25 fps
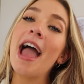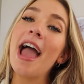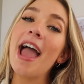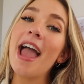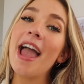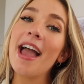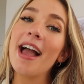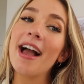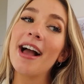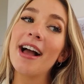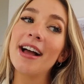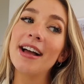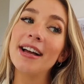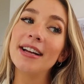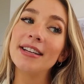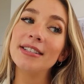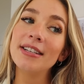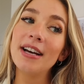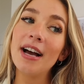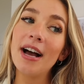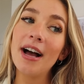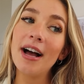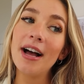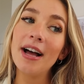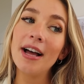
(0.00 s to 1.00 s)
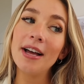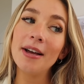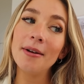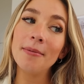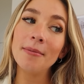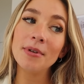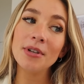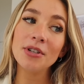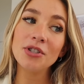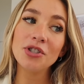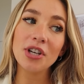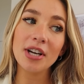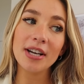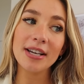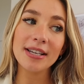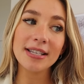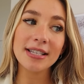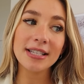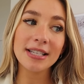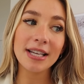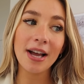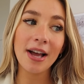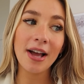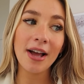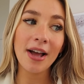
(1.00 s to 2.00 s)
and um,
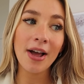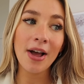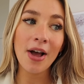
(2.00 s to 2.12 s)
just